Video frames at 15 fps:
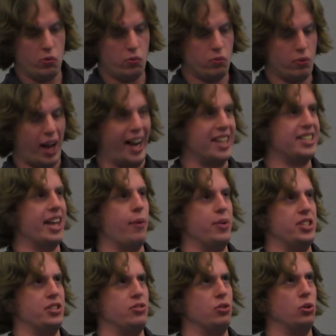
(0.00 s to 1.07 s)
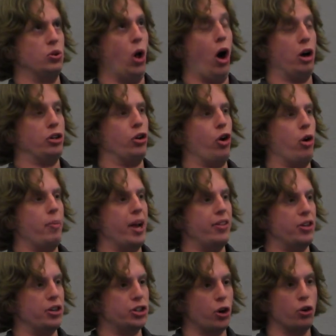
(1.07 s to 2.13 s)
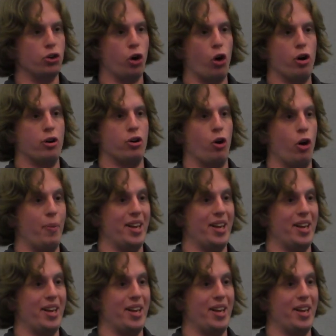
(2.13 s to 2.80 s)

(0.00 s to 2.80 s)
I guess that was long term. In the short term,